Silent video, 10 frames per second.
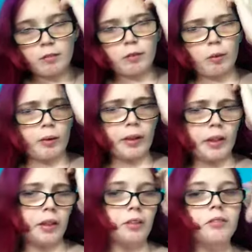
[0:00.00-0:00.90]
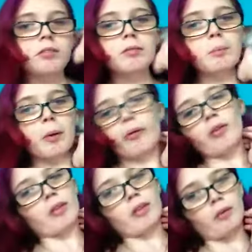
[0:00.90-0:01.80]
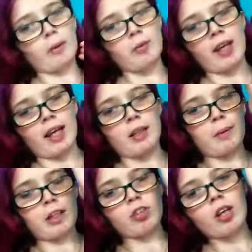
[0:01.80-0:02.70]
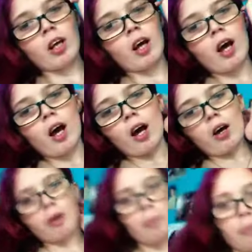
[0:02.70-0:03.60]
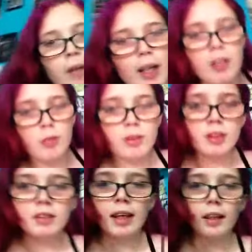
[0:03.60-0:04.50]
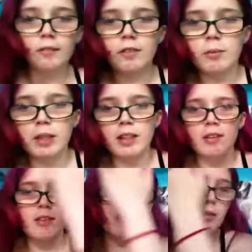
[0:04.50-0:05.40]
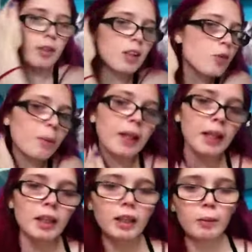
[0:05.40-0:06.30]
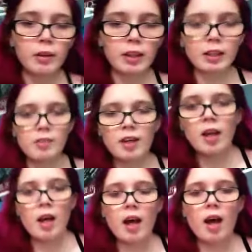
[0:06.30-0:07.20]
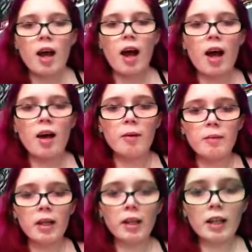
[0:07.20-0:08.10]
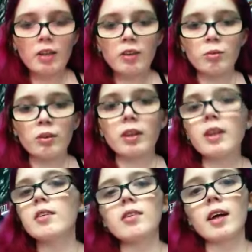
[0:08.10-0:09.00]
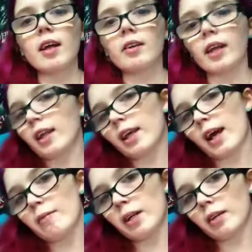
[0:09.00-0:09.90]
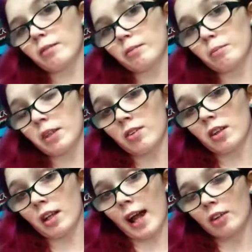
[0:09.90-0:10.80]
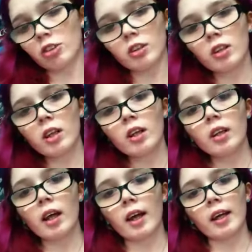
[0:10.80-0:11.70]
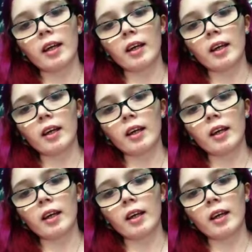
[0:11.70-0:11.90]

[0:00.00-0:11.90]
for both the website and page. Um, I just wanted to take a few minutes to explain a couple of things. Um, a lot of you guys realize lately I've been missing an action. Like,